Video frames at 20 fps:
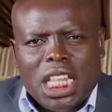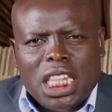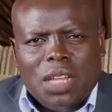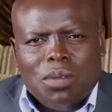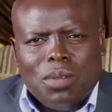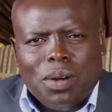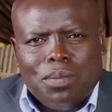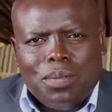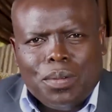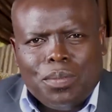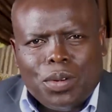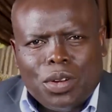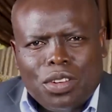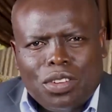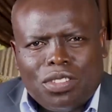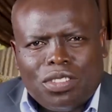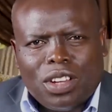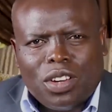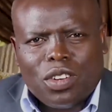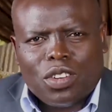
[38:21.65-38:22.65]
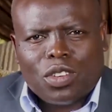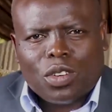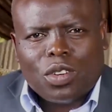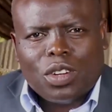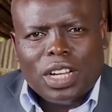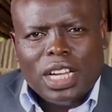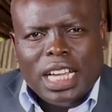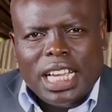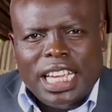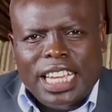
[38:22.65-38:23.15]
the more people you sell
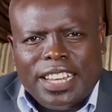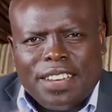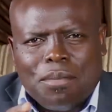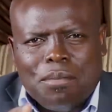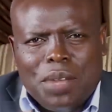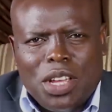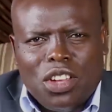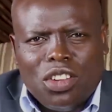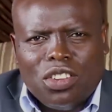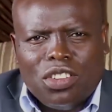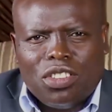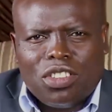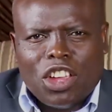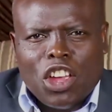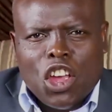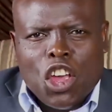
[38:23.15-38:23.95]
to, it means